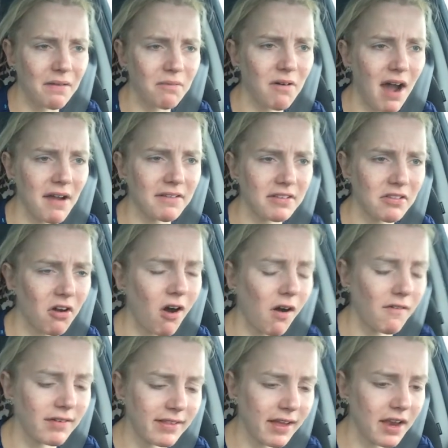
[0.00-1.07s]
why I just all
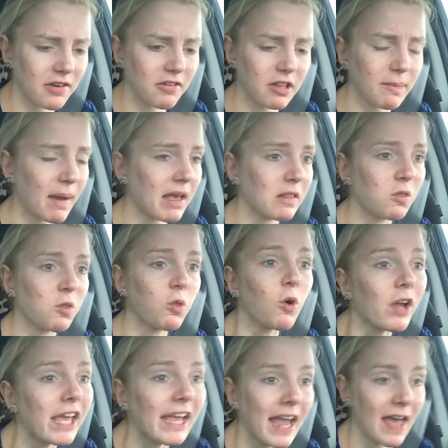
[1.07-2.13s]
of a sudden, just by
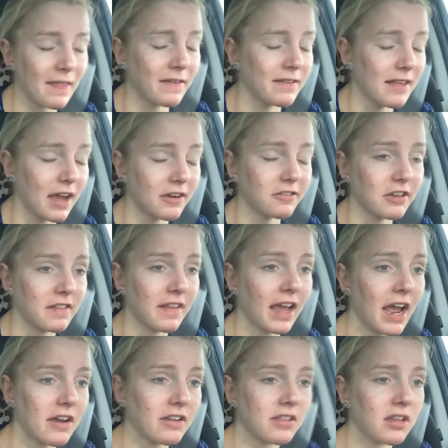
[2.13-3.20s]
looking at the section, like
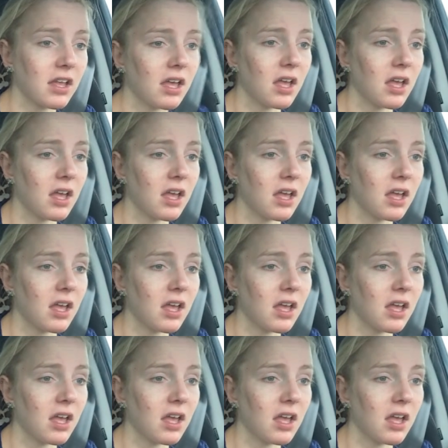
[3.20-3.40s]
I just